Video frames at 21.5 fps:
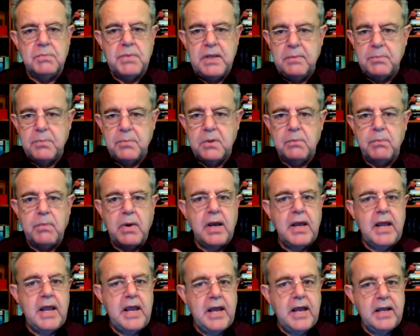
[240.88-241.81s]
people, by
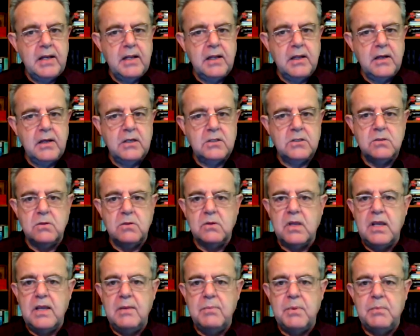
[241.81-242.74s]
adding additional
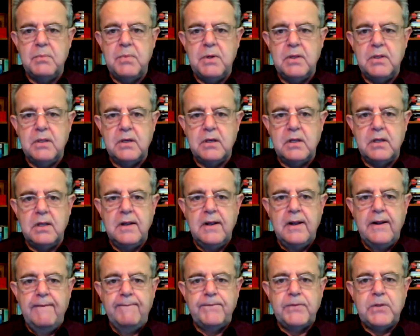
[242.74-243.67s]
capability
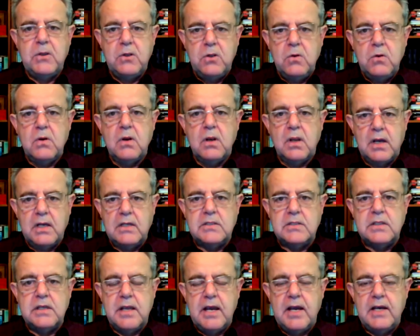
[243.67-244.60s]
to utilize
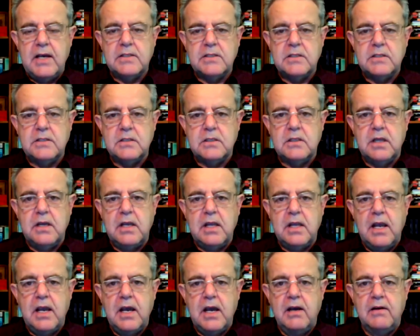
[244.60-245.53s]
the assets that they
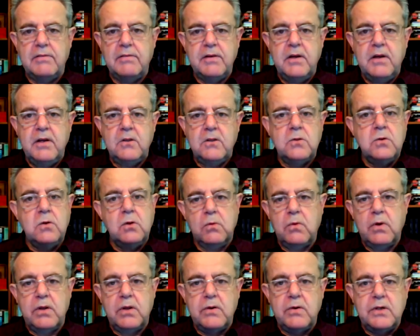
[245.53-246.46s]
have to a
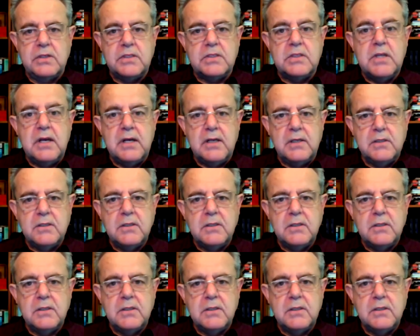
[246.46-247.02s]
greater extent.